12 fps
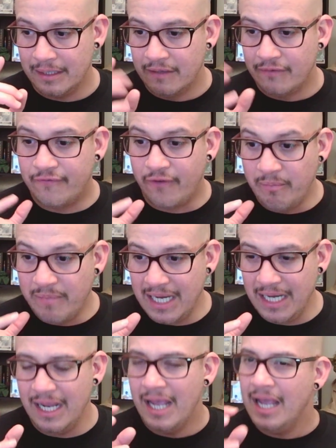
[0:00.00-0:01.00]
for
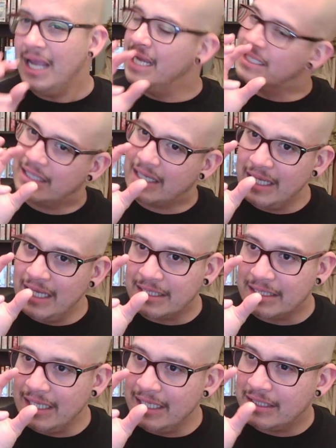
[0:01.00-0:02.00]
me, it's
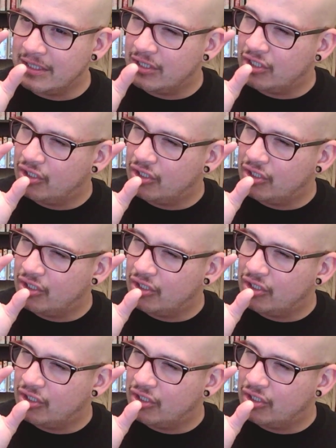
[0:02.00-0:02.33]
it's it's